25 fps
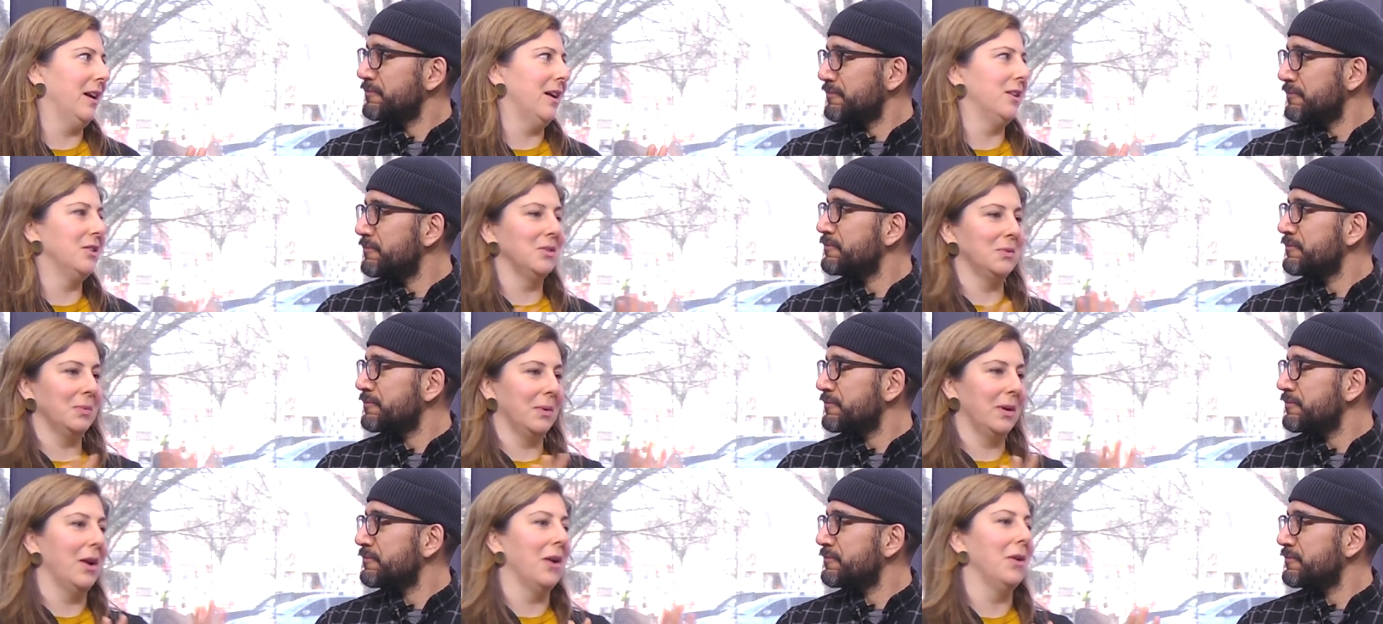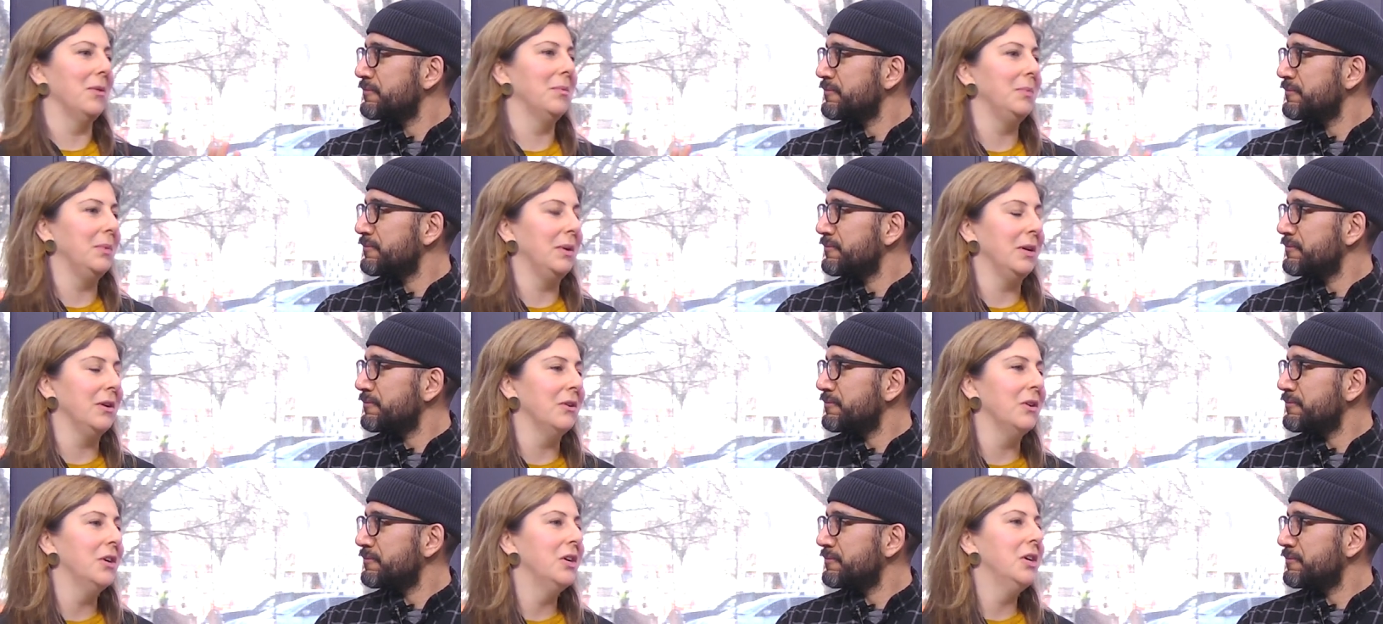Speaker 1: I just want to help
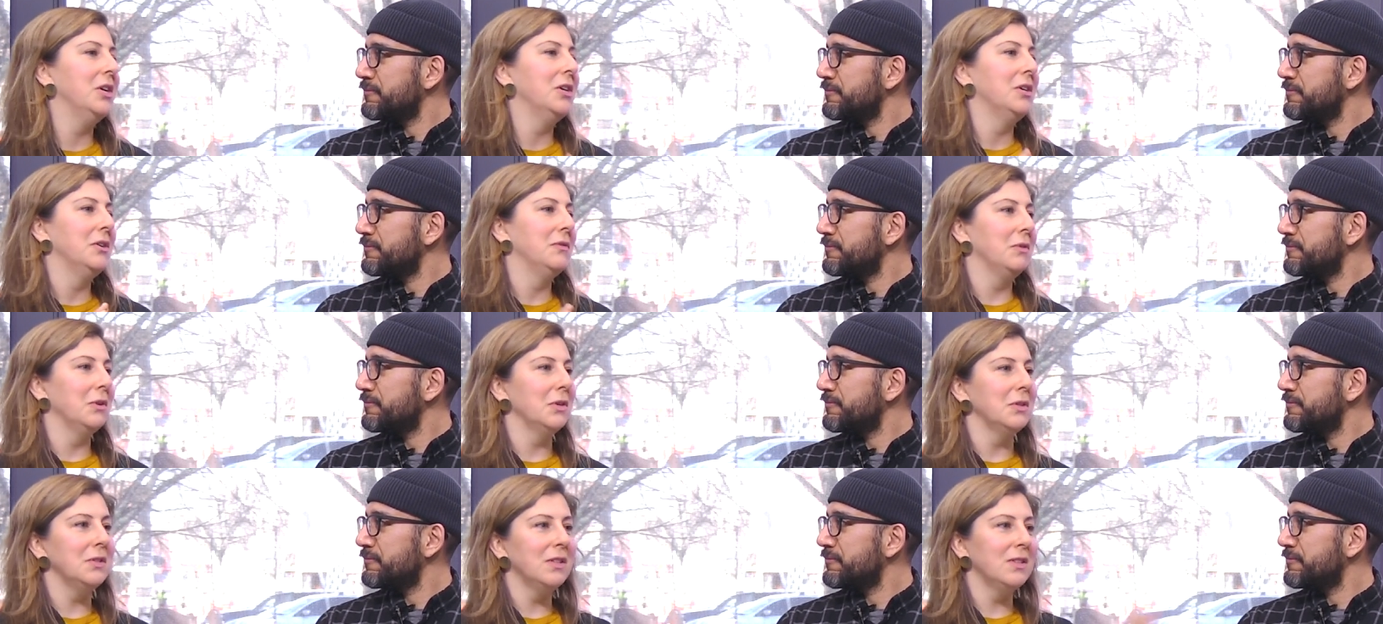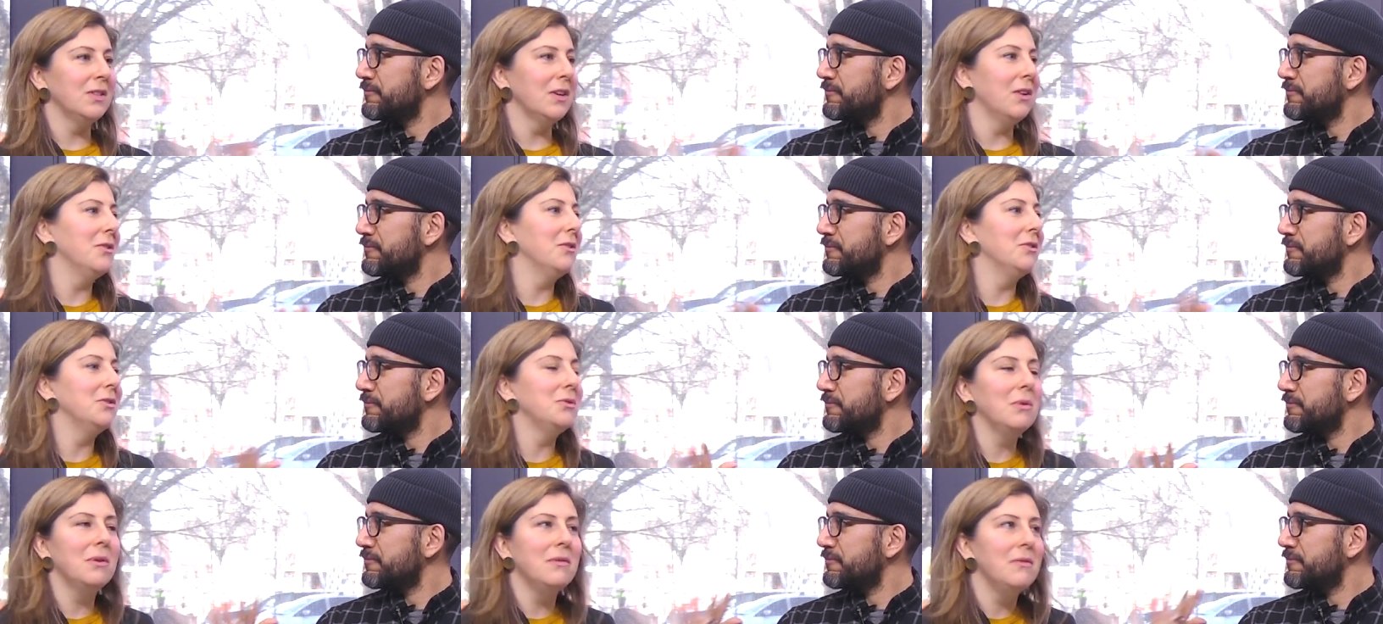you, versus
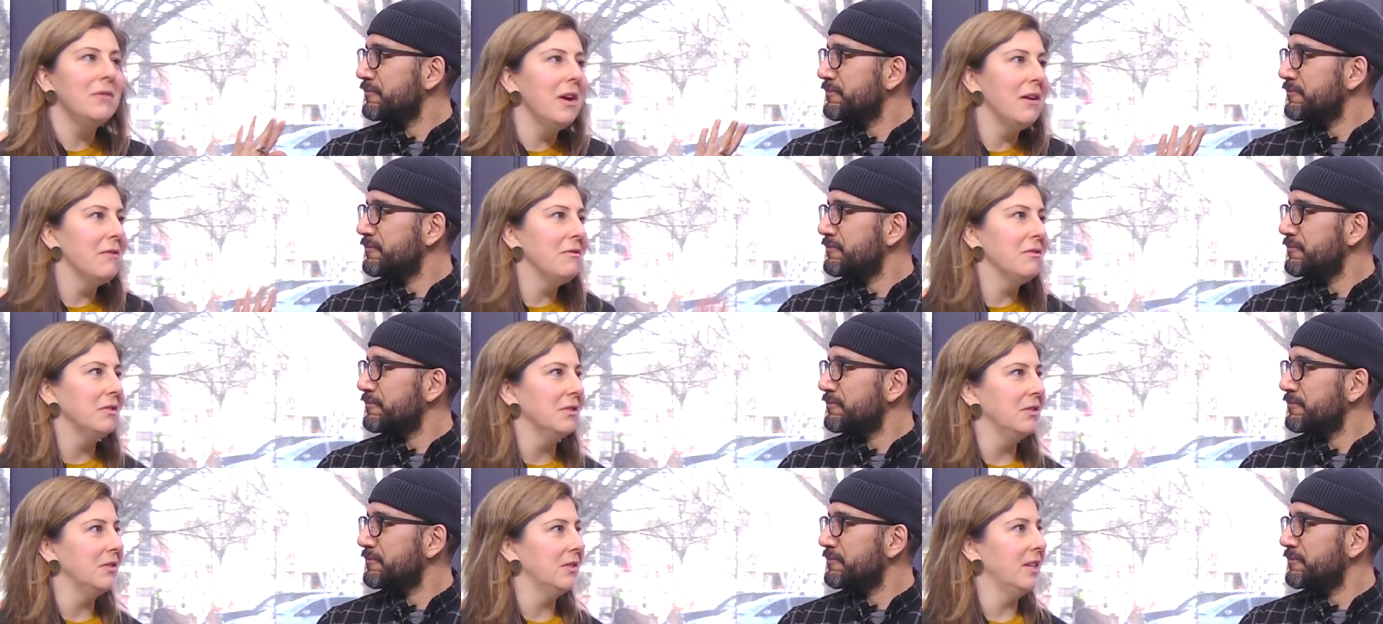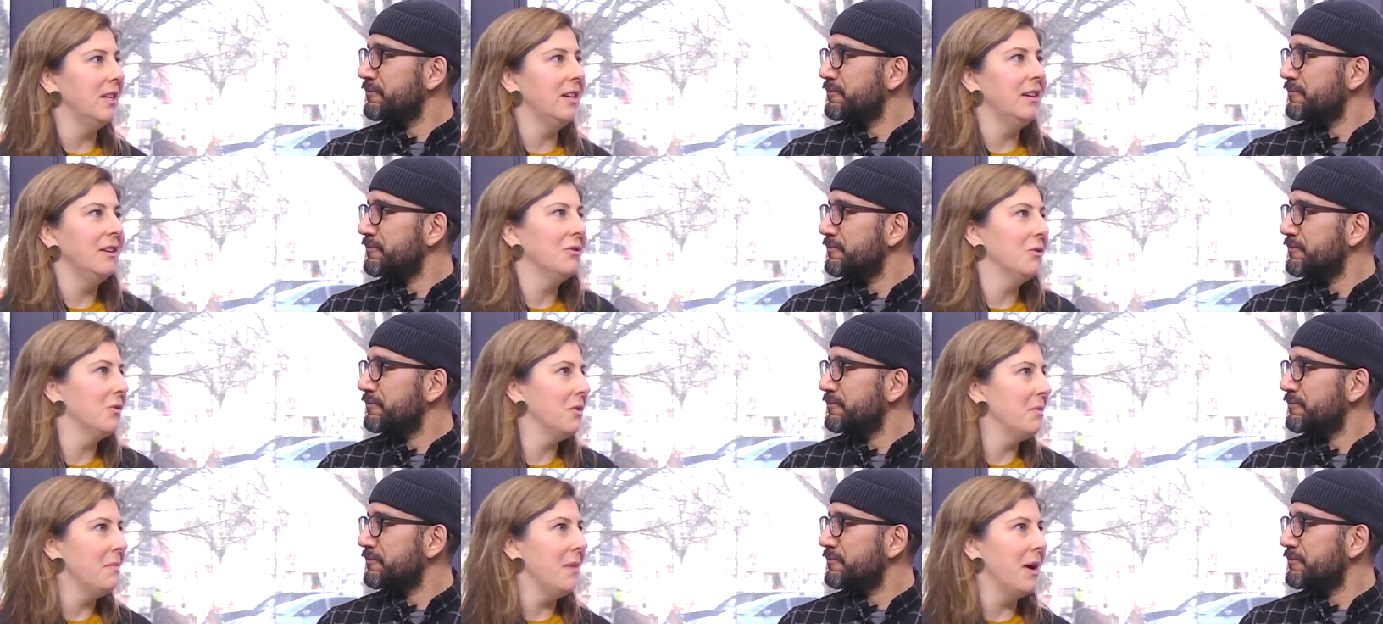others who I've never
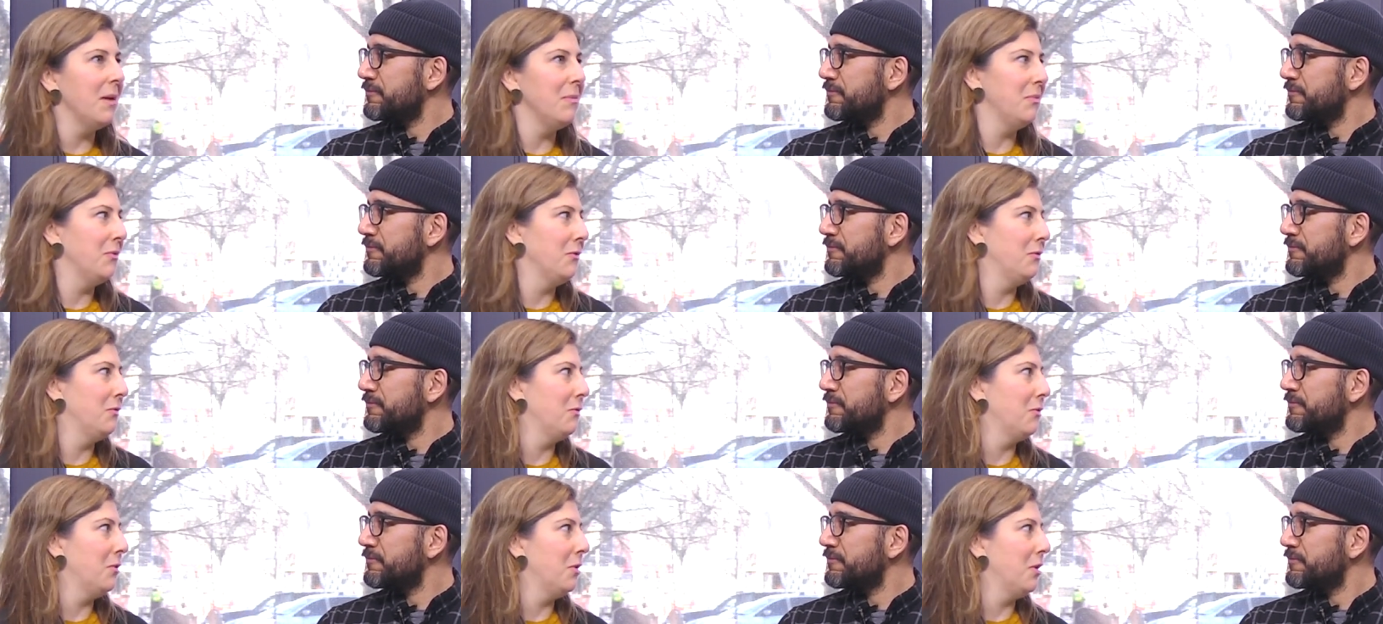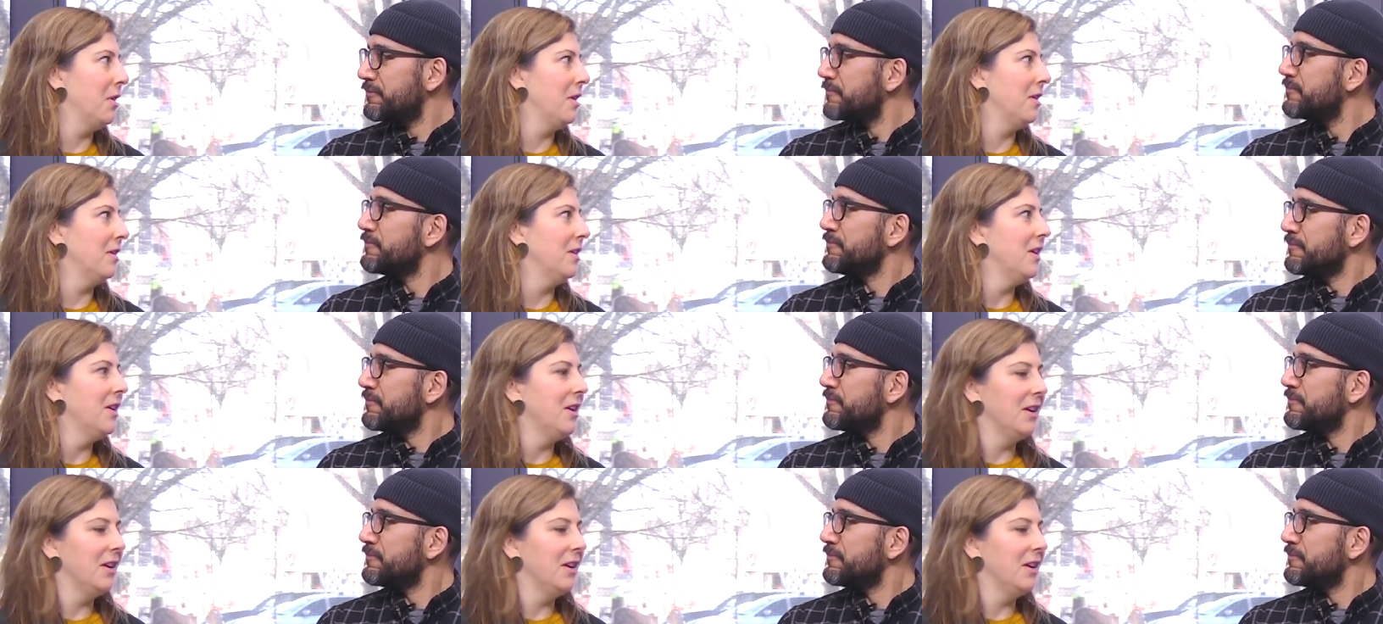seen or met before